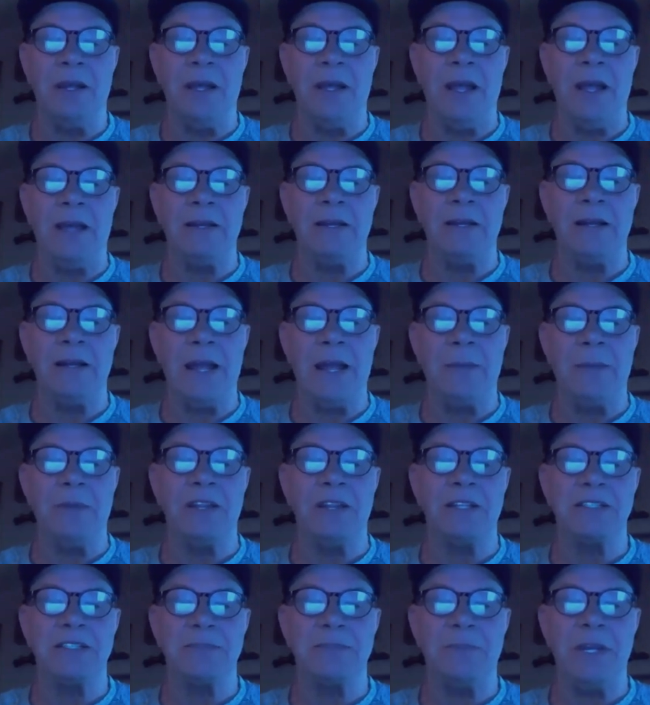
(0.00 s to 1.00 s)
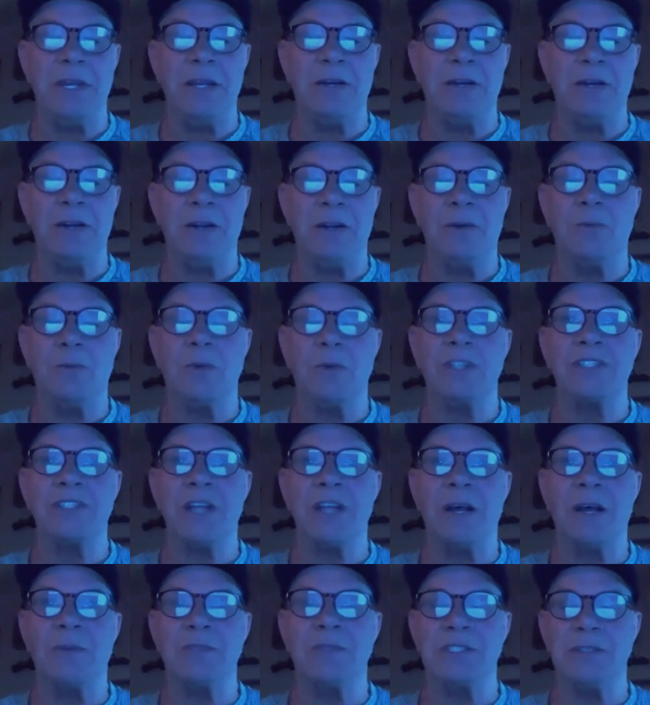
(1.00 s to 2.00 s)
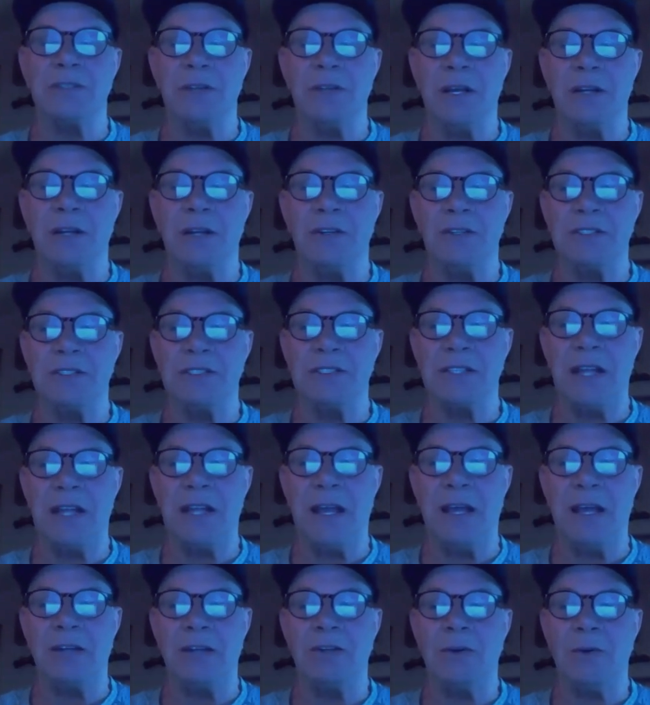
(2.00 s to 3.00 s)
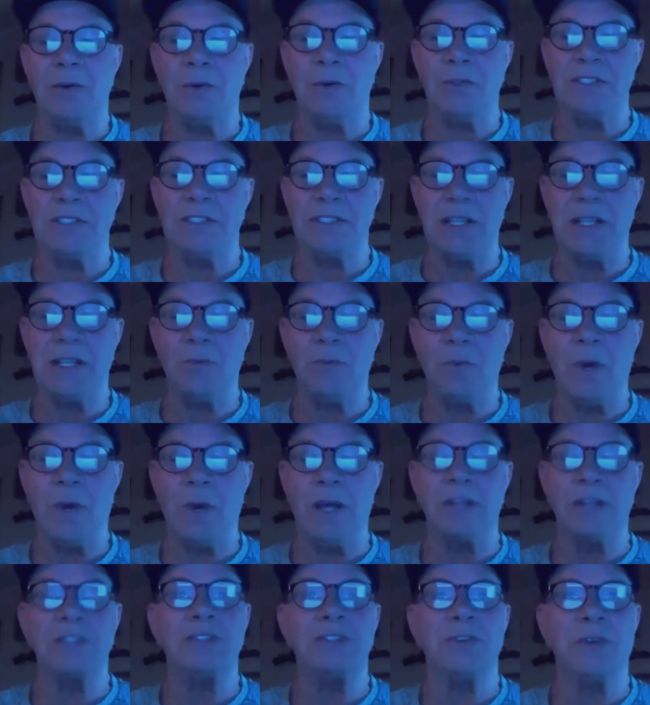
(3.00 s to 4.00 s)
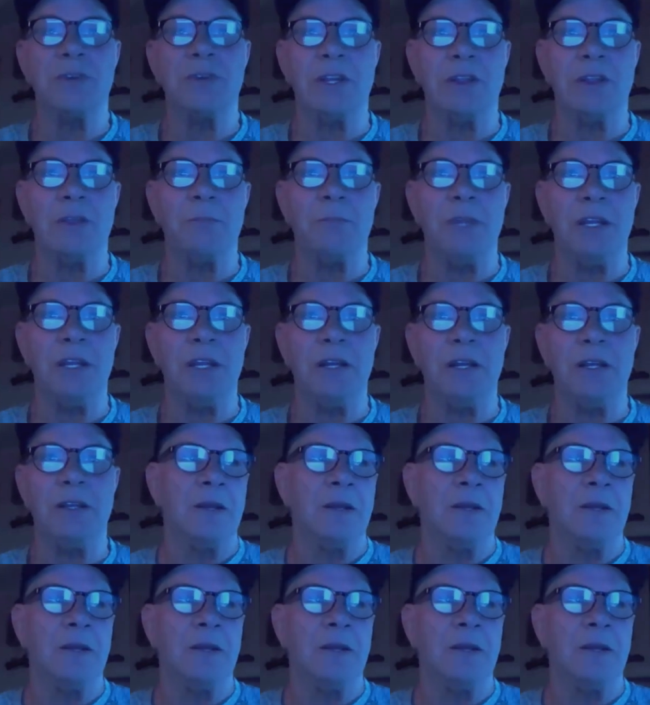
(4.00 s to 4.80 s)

and the name of the speaker, which helps to understand who said what during the meeting.